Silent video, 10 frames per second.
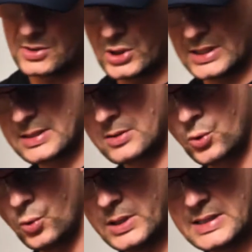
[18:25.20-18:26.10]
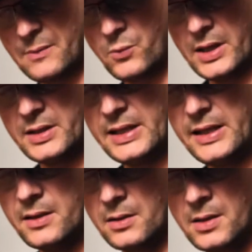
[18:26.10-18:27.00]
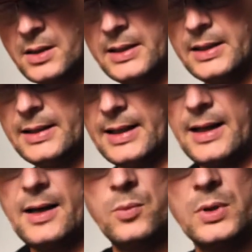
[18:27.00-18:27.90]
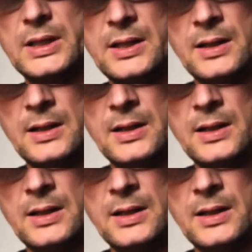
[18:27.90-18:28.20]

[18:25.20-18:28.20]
screw it somewhere in here, then I would